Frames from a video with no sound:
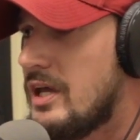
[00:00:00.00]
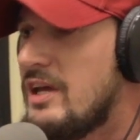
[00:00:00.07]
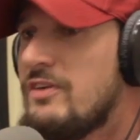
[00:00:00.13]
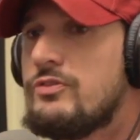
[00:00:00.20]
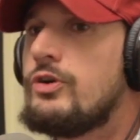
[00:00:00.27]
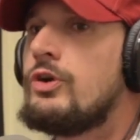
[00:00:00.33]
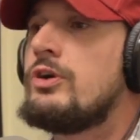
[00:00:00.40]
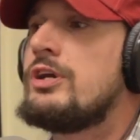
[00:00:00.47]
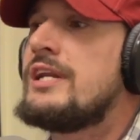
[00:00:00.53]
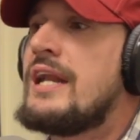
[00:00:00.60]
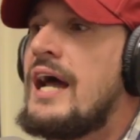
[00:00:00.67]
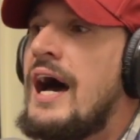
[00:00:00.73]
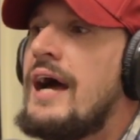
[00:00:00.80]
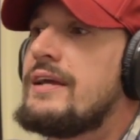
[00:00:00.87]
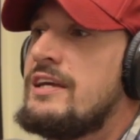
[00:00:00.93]
If you're
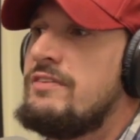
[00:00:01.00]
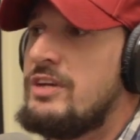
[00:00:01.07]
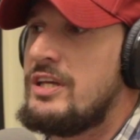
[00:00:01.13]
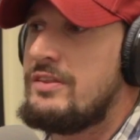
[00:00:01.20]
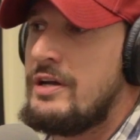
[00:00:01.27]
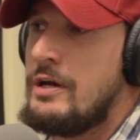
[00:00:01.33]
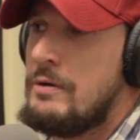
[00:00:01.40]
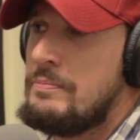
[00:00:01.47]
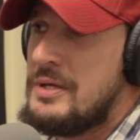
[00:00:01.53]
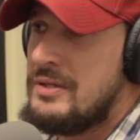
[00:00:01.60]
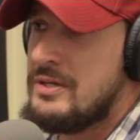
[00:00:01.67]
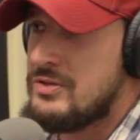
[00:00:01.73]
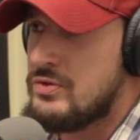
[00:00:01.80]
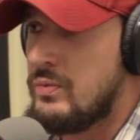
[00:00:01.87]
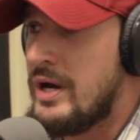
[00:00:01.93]
not giving therapy
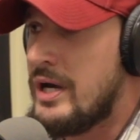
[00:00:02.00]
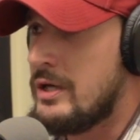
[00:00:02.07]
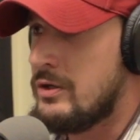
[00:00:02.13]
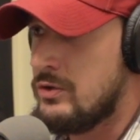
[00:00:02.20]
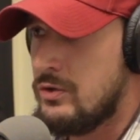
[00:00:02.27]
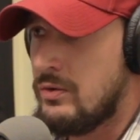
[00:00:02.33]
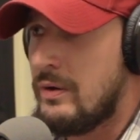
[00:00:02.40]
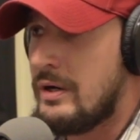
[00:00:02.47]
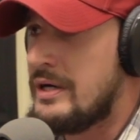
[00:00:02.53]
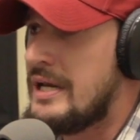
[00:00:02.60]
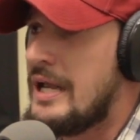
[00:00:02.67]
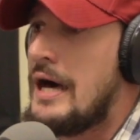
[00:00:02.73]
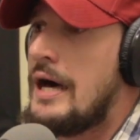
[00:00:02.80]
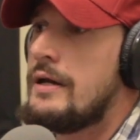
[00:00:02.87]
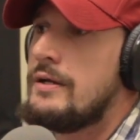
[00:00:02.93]
this way, you are
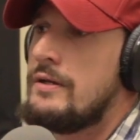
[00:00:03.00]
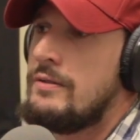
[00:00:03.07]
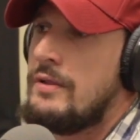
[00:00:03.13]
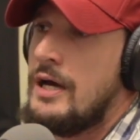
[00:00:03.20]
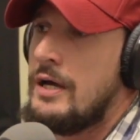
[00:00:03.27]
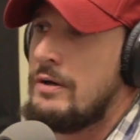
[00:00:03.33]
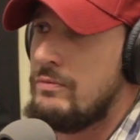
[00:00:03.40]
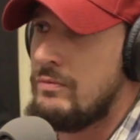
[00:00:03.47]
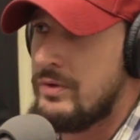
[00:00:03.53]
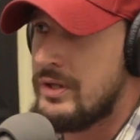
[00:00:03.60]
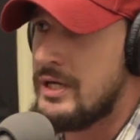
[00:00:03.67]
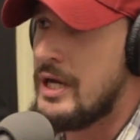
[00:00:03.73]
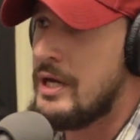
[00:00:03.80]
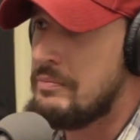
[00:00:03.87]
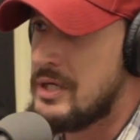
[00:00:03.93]
not in line with
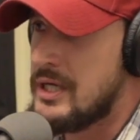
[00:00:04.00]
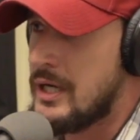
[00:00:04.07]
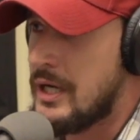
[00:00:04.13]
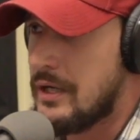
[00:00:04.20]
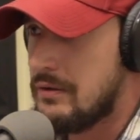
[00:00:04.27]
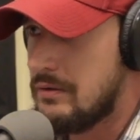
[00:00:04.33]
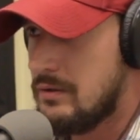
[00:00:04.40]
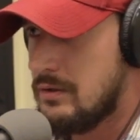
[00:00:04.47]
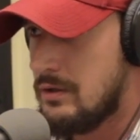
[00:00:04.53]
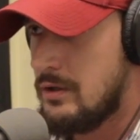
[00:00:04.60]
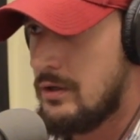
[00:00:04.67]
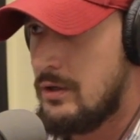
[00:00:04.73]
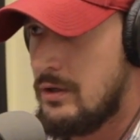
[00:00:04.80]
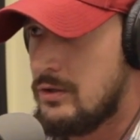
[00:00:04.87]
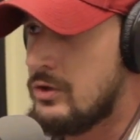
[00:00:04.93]
the APA.
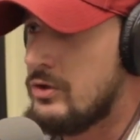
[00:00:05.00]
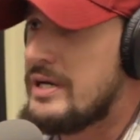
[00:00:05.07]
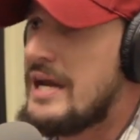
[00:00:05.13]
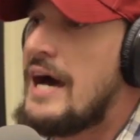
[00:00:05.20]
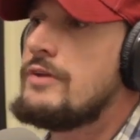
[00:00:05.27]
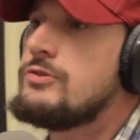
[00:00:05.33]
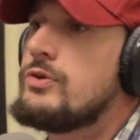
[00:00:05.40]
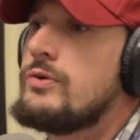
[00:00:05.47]
You're not